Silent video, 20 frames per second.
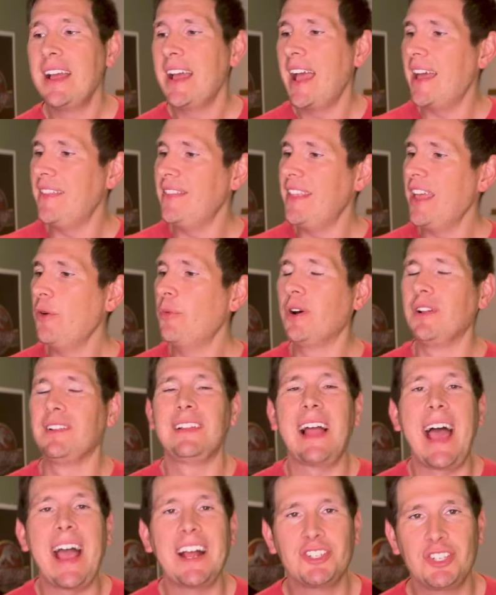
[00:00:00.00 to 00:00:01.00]
and they will
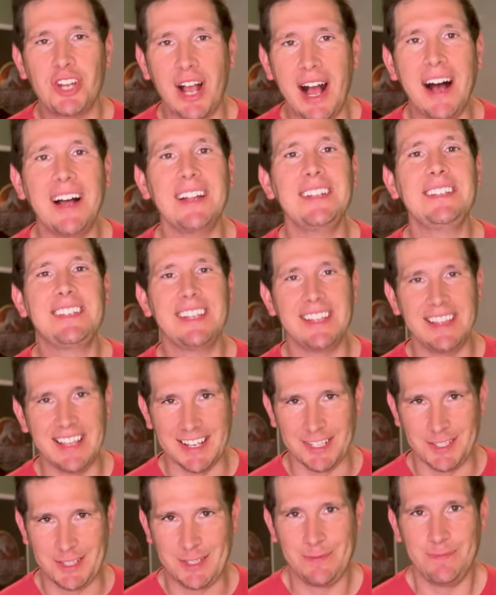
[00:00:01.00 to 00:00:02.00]
latch on to
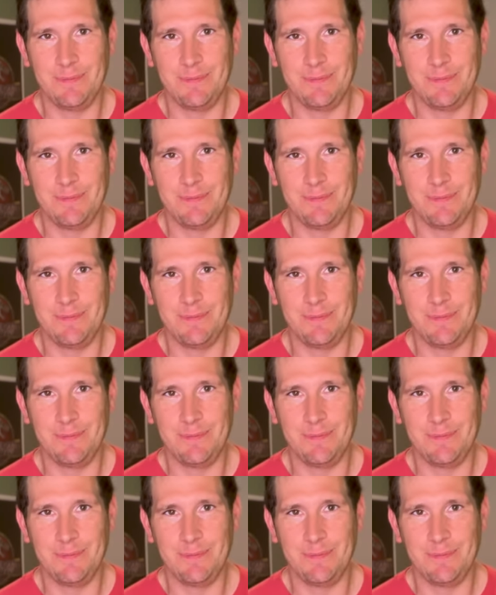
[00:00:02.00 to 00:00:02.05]
this